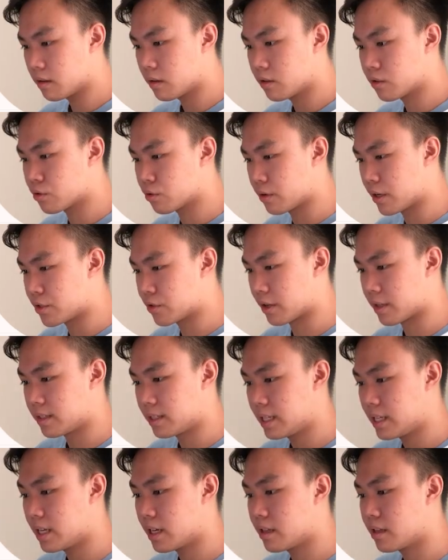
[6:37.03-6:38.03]
So as you can
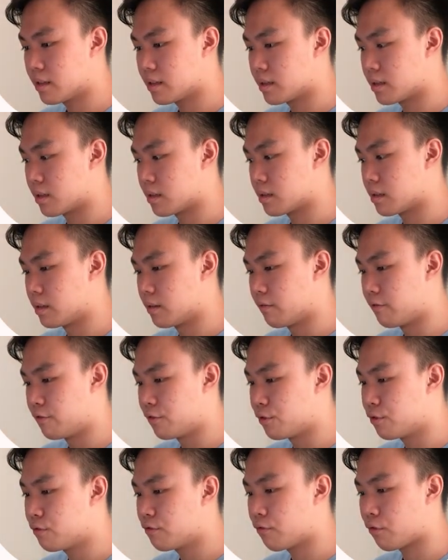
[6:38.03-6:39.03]
see here, this is the
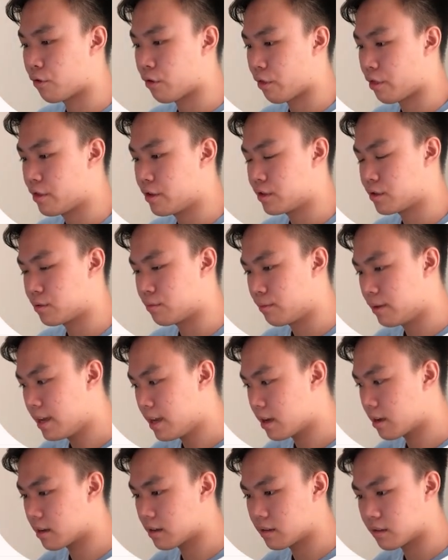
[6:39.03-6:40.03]
view for this week.